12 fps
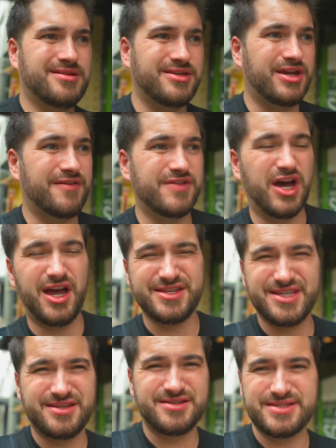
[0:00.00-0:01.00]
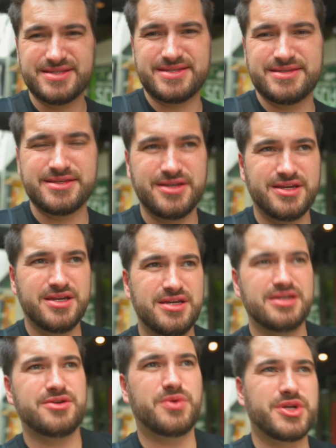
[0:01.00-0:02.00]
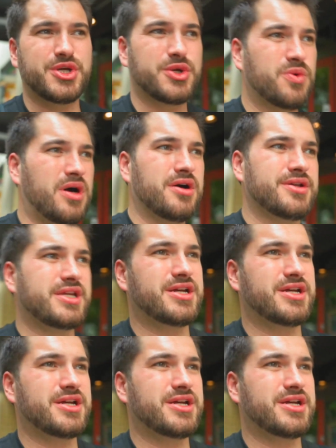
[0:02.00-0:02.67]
You have the onions, want a good quality